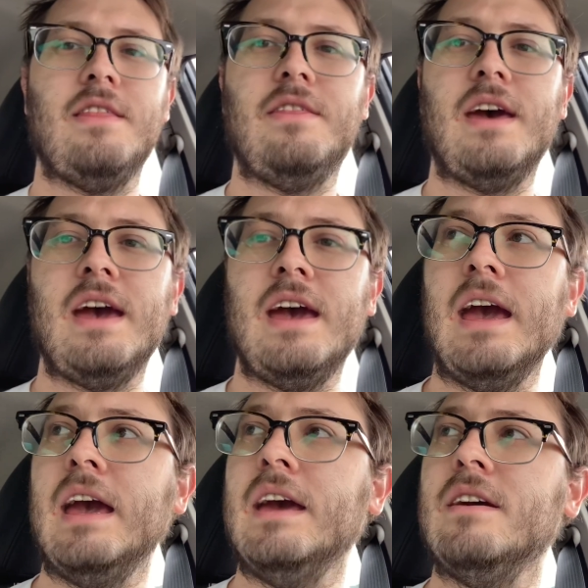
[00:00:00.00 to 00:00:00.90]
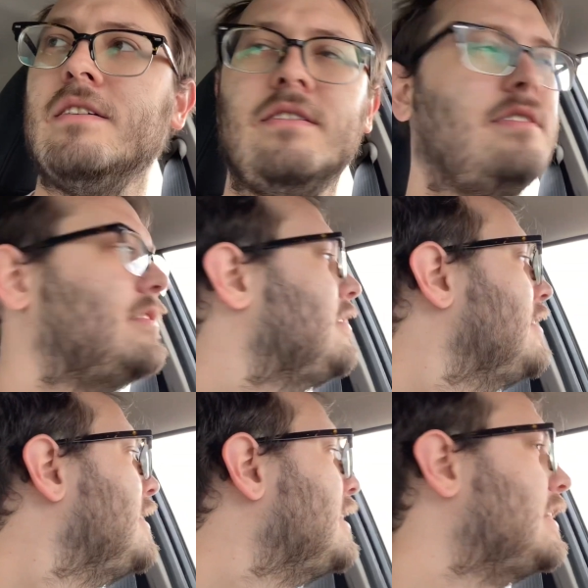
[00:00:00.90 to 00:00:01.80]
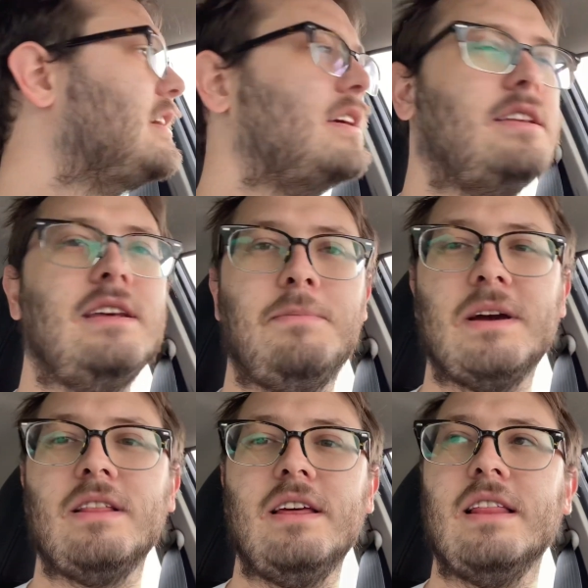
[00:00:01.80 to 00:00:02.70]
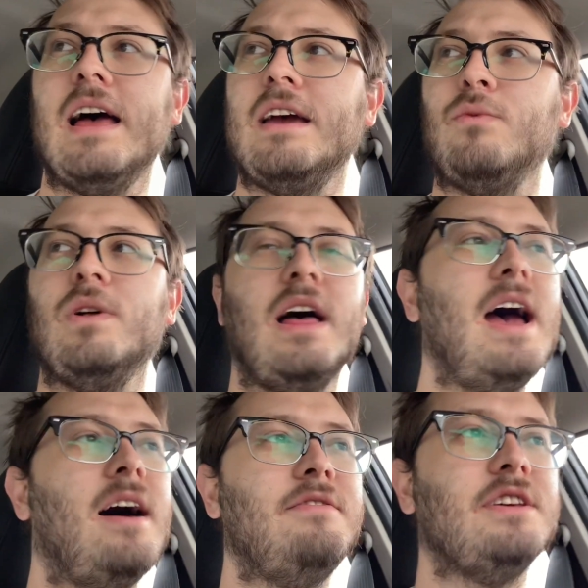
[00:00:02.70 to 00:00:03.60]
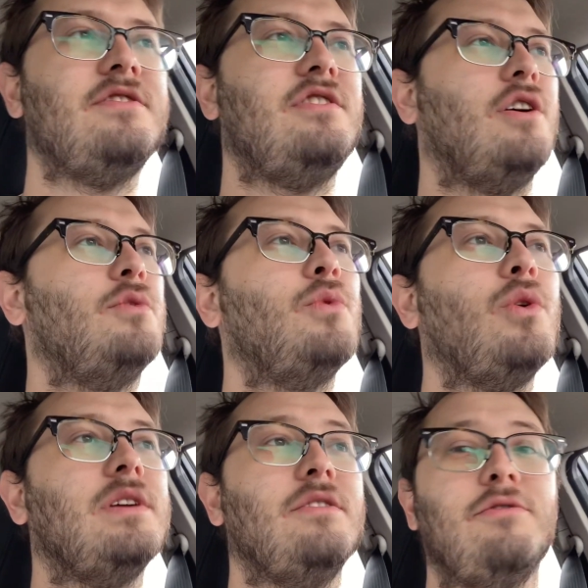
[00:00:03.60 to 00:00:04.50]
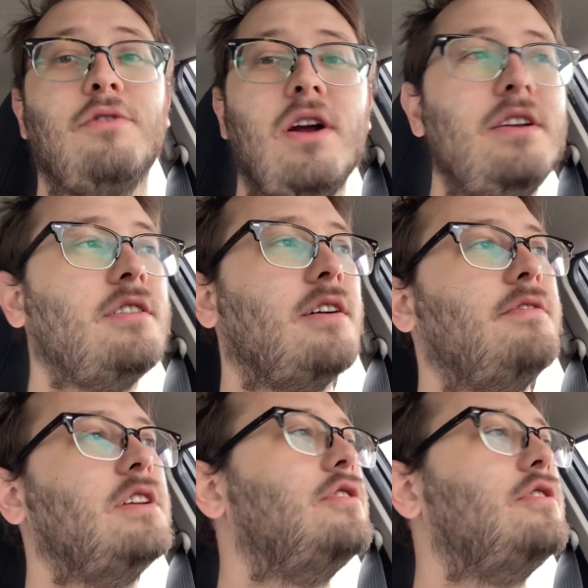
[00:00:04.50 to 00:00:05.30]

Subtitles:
they typically will have the stone rolled in front of the